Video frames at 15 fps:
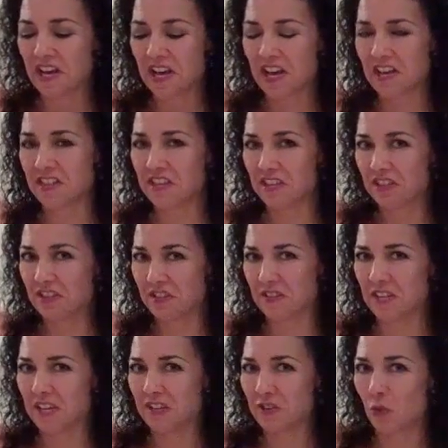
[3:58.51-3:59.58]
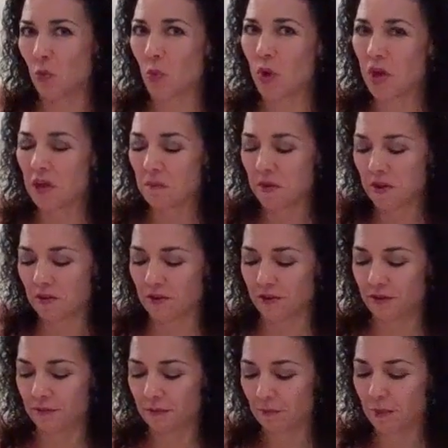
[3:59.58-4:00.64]
I think this tastes way better.
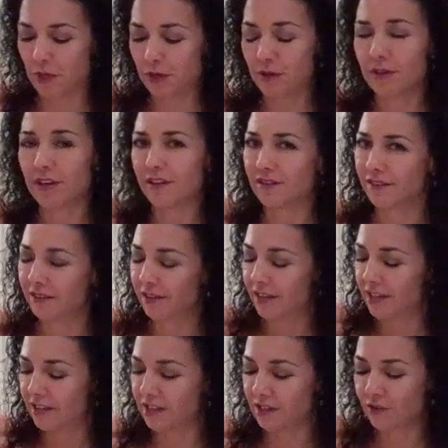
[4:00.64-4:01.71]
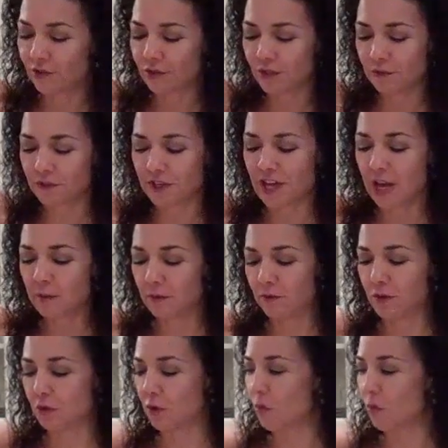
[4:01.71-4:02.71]
But in the interest of time, if you